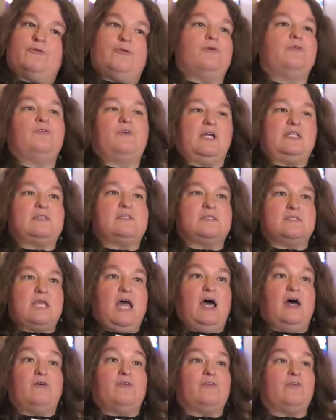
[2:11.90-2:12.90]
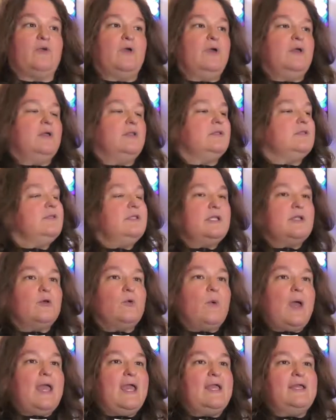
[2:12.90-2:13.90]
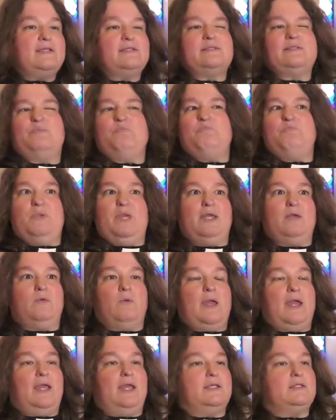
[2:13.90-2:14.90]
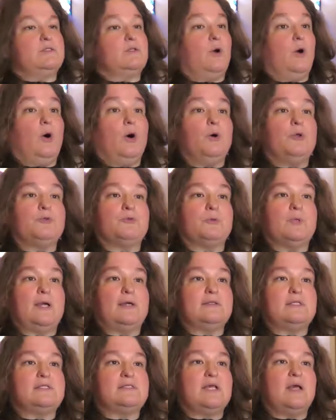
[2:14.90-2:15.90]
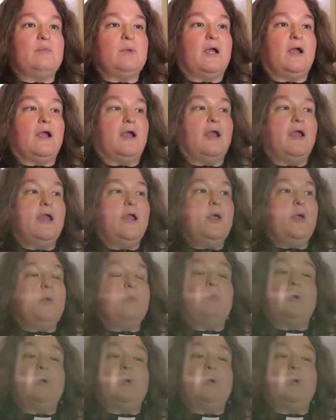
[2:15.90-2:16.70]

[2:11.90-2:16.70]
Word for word: wonderful fun stuff, little ways, big ways, all throughout the summer.